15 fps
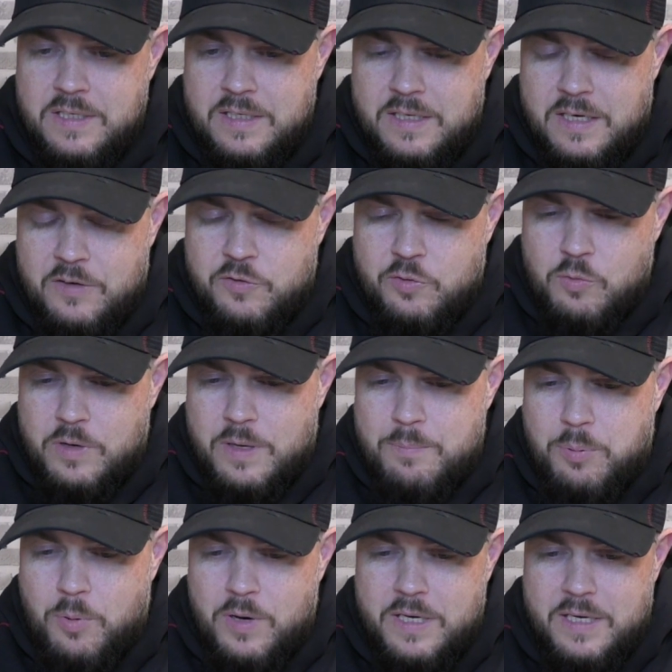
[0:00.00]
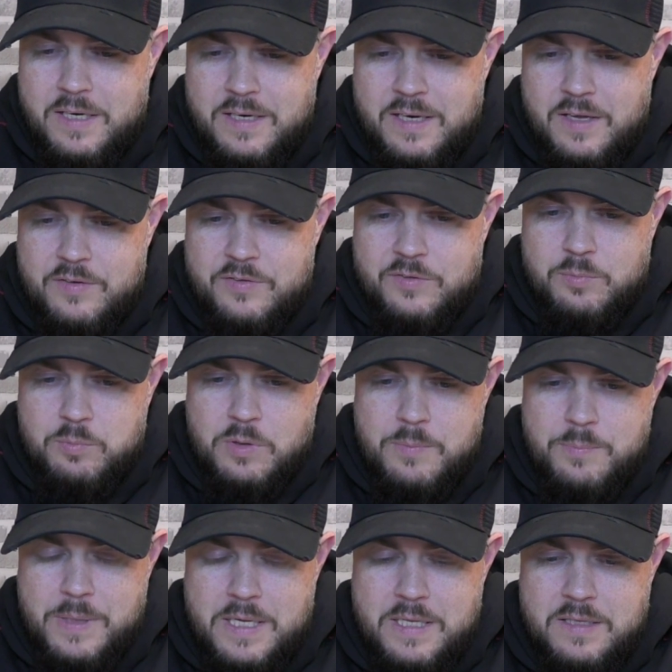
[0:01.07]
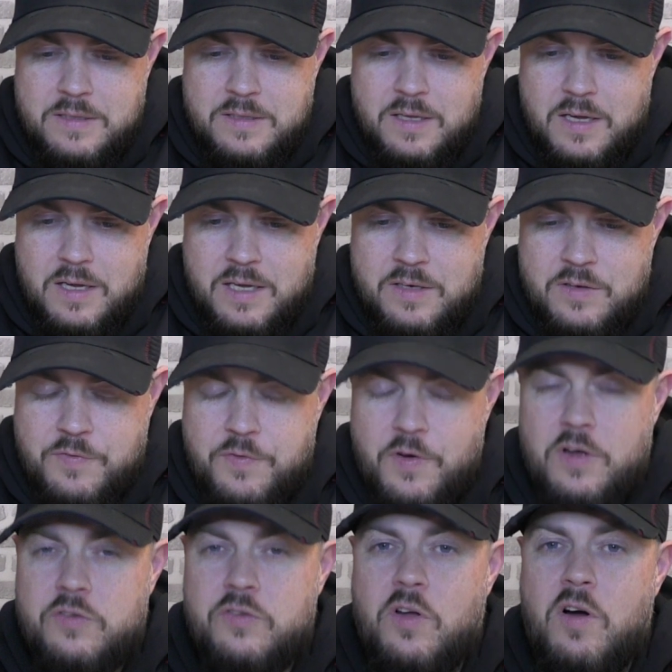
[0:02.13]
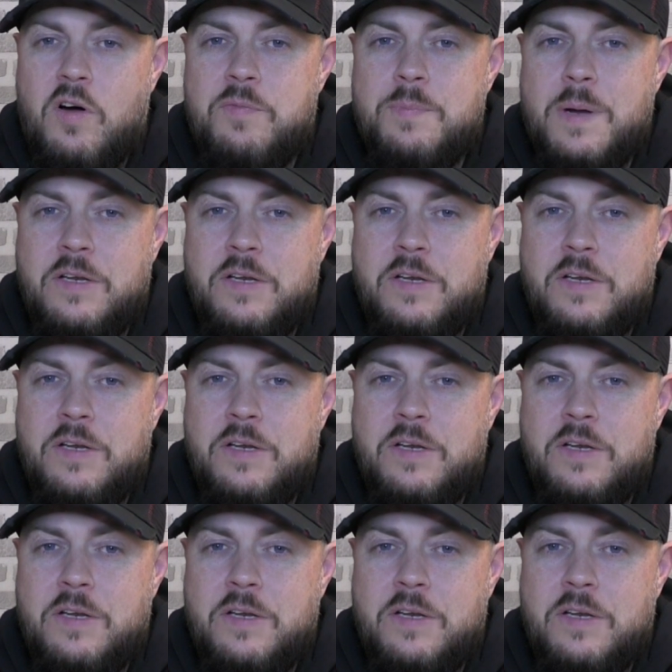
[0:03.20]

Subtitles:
Now, the talking point in this would have been in the first half,